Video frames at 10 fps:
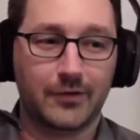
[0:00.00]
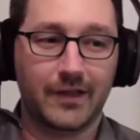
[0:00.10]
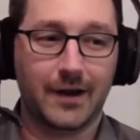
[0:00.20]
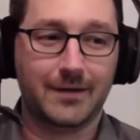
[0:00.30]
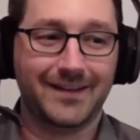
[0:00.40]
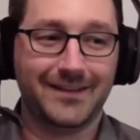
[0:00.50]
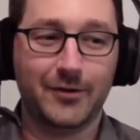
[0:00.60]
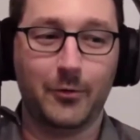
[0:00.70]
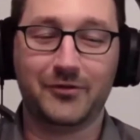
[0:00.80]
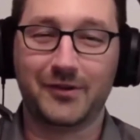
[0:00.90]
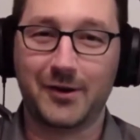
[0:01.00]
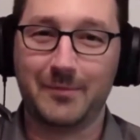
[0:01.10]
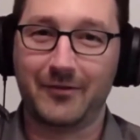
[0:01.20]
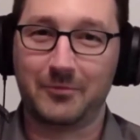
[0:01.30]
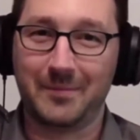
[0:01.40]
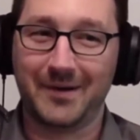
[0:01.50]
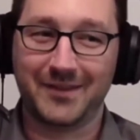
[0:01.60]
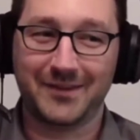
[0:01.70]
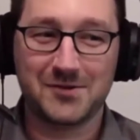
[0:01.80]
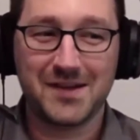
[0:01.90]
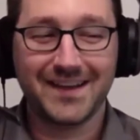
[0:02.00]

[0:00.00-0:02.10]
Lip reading: that no one's going to come after me about this.